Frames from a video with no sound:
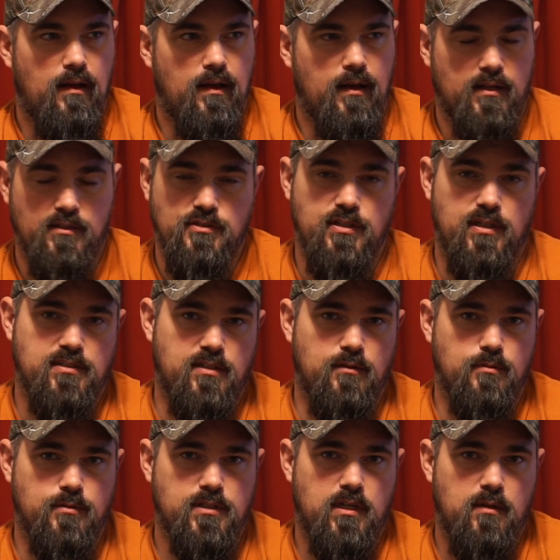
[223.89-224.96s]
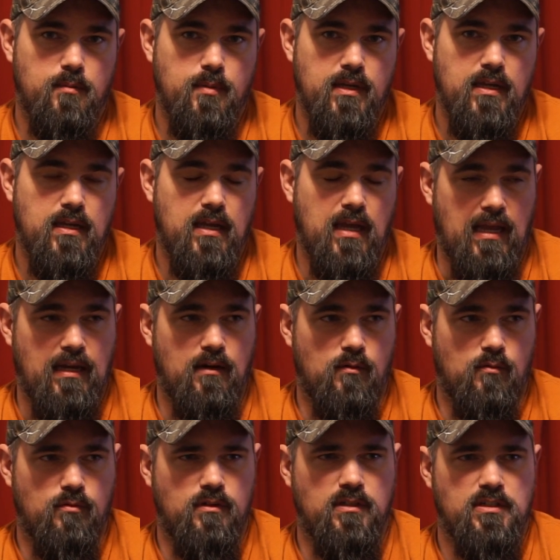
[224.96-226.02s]
congested it was going to be, and it
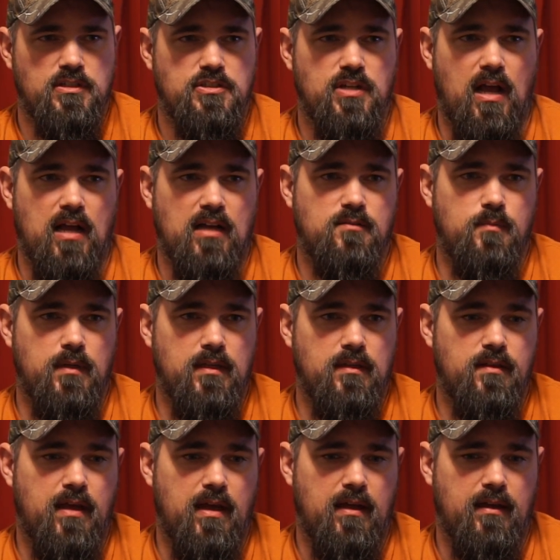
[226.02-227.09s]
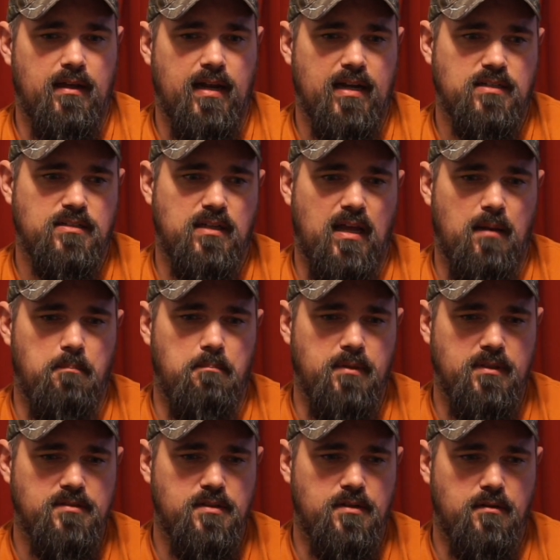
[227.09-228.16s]
really shocked me that it actually got
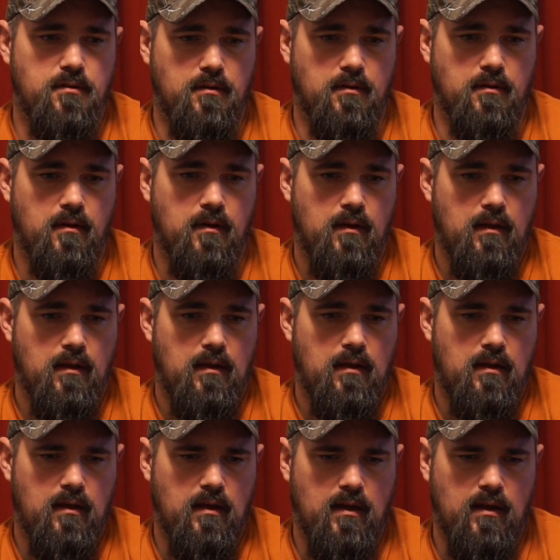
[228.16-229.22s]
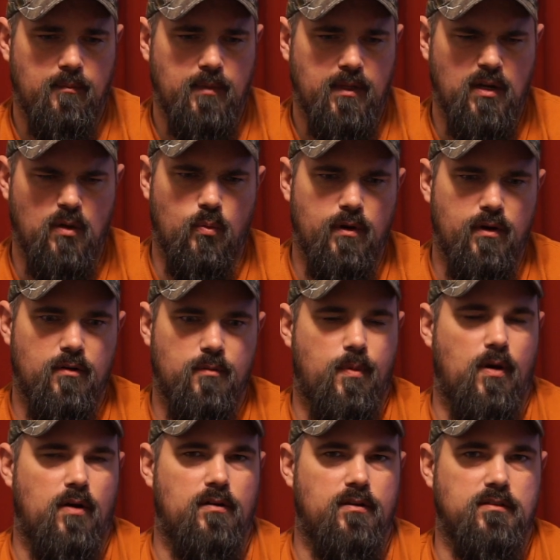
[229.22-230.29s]
busier in a weird
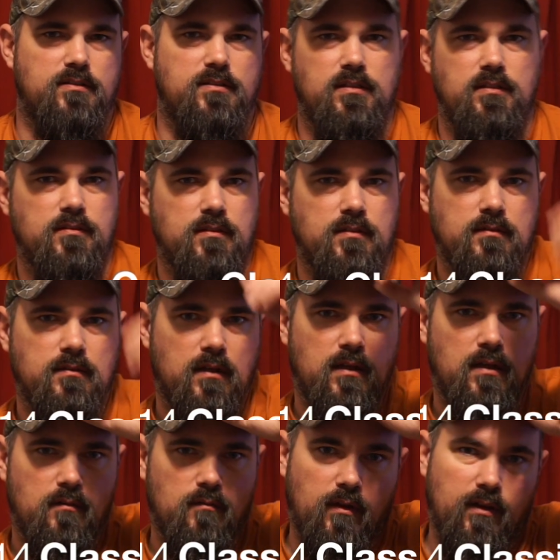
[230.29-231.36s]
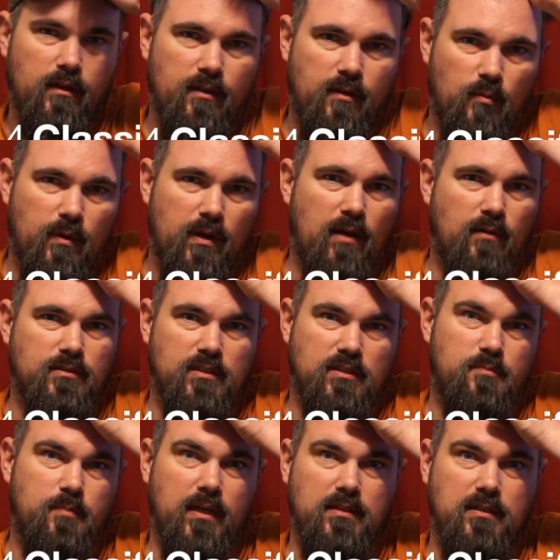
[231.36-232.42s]
part of the season rather than when I was
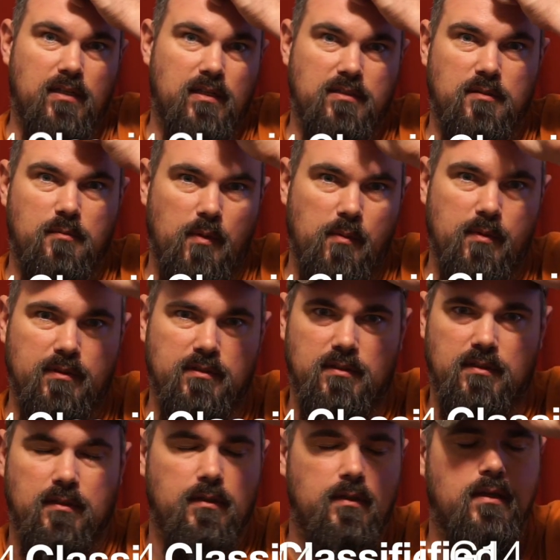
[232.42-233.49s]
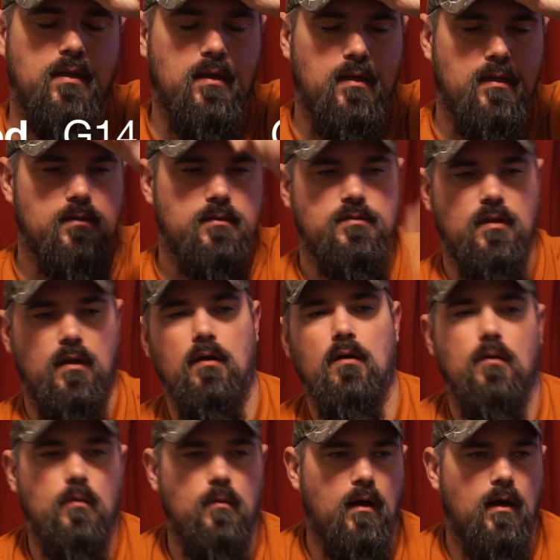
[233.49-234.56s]
expecting it to be busy.
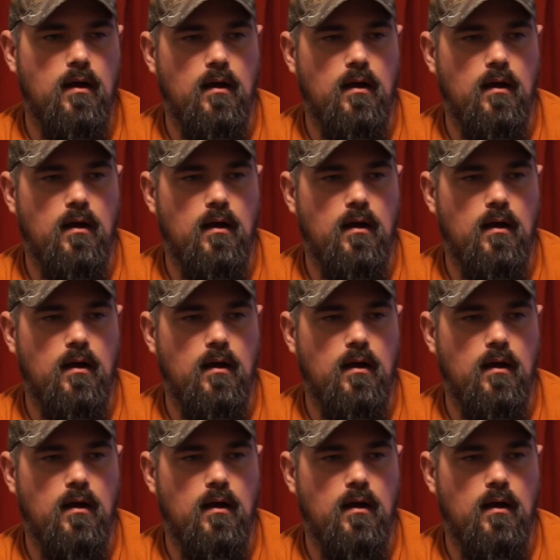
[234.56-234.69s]
So,